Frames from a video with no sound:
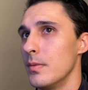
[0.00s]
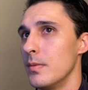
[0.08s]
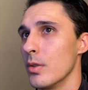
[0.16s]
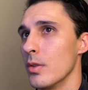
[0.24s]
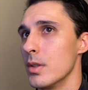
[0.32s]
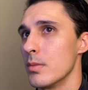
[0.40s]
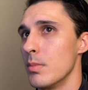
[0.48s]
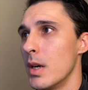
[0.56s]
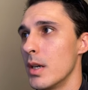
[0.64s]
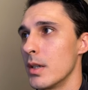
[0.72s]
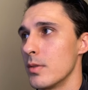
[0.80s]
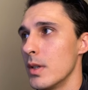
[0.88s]
this
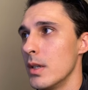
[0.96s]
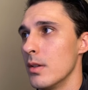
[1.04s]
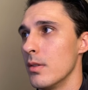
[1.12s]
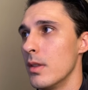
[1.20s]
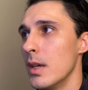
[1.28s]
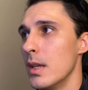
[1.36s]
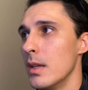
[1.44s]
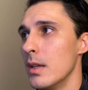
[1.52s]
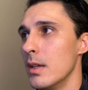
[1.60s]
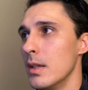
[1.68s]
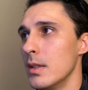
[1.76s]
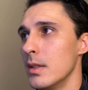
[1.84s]
box right here, then
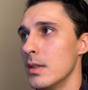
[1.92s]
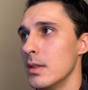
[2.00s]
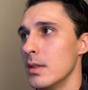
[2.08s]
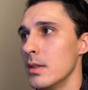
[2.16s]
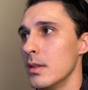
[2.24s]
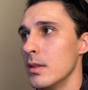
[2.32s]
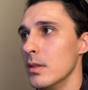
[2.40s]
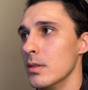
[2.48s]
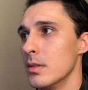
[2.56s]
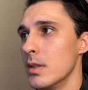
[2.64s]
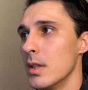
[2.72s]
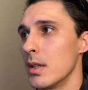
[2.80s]

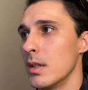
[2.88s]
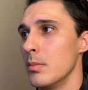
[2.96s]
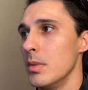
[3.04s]
there's not going to